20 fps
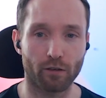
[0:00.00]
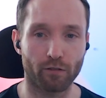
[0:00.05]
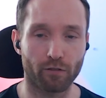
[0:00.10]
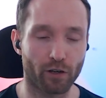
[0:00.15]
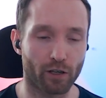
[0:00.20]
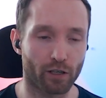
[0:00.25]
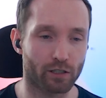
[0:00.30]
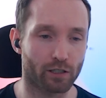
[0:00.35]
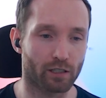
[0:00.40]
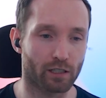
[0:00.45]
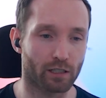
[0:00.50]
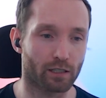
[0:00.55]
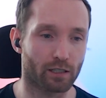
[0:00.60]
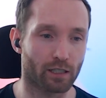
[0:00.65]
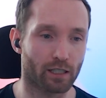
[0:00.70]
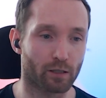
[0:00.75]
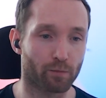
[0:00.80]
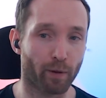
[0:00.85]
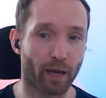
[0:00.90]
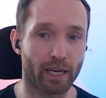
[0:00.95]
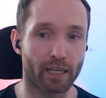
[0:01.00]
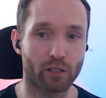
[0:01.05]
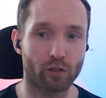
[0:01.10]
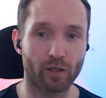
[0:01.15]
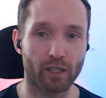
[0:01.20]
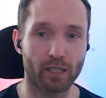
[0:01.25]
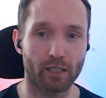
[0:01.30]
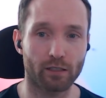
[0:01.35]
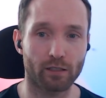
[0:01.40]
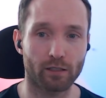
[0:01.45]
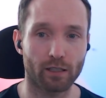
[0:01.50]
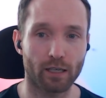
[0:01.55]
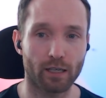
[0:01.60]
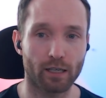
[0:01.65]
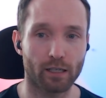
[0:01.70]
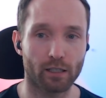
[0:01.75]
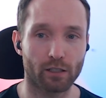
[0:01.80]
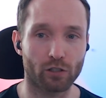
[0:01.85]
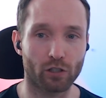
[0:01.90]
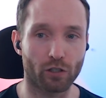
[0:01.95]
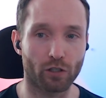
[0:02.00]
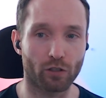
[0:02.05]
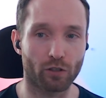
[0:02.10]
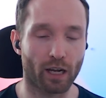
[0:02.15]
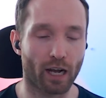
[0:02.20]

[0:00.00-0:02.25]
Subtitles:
first is page feeds. So you're